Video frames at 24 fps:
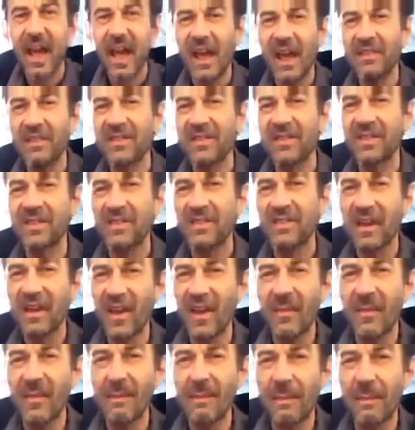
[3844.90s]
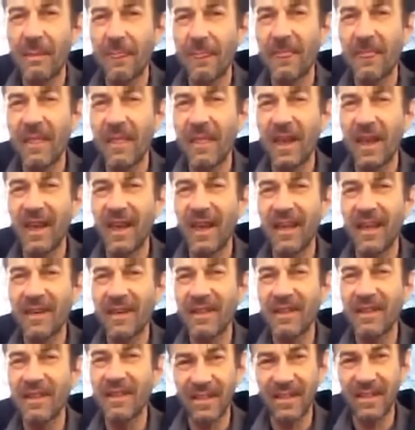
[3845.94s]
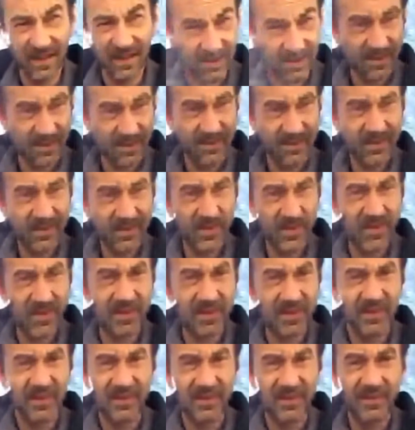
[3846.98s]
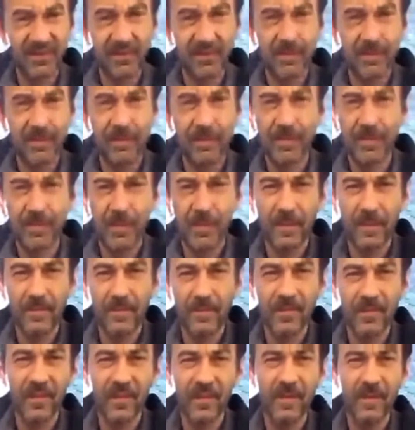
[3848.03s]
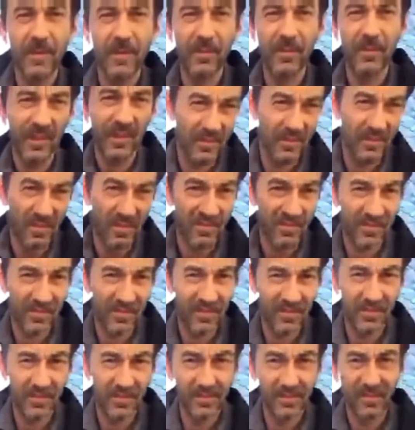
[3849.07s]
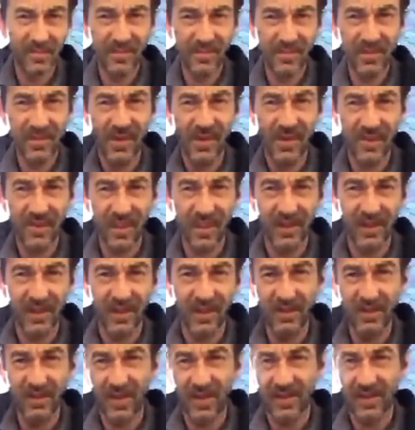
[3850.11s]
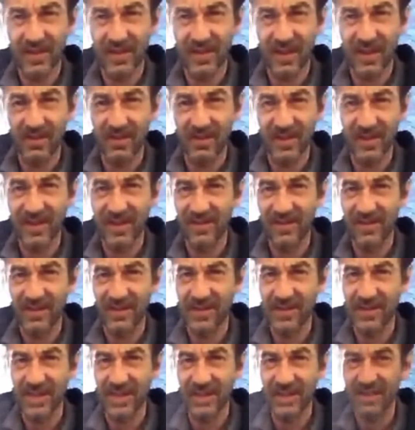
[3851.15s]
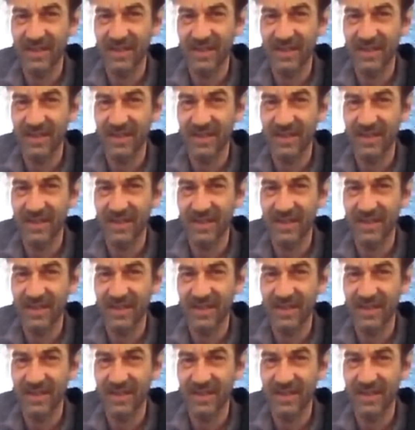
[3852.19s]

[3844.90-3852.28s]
It's. Yeah, good. The rhythm of talking on Periscope is interesting.